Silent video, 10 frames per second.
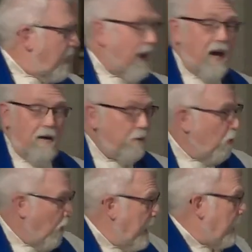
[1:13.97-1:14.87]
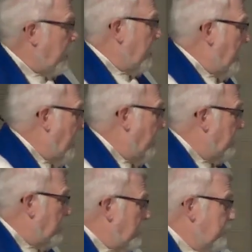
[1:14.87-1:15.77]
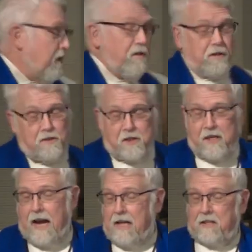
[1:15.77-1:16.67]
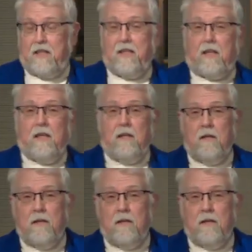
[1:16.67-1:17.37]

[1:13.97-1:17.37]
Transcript: I'm awake, alive, alert, enthusiastic.